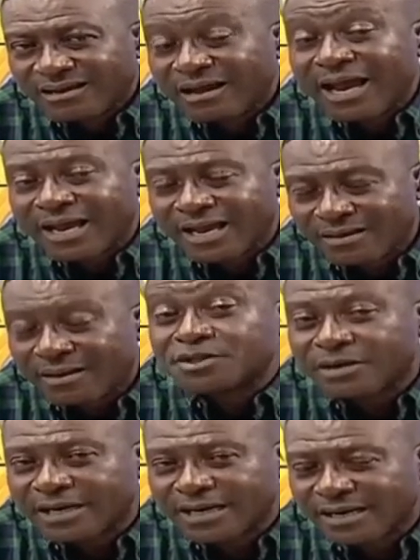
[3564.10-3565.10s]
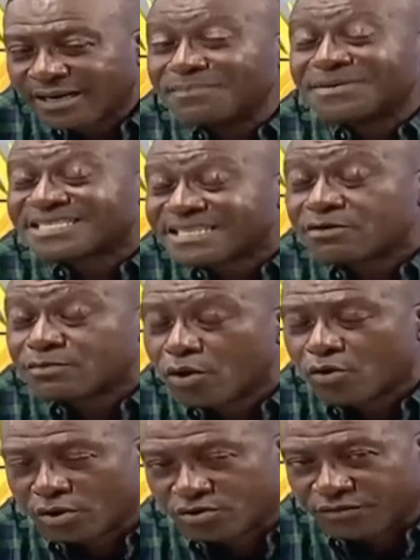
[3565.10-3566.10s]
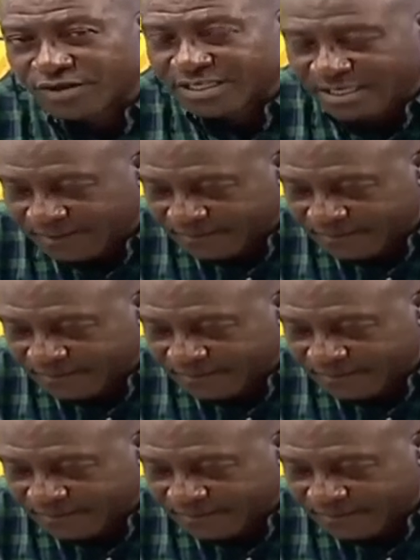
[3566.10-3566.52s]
Yeah. I'm sure there. Let me sound more controversial.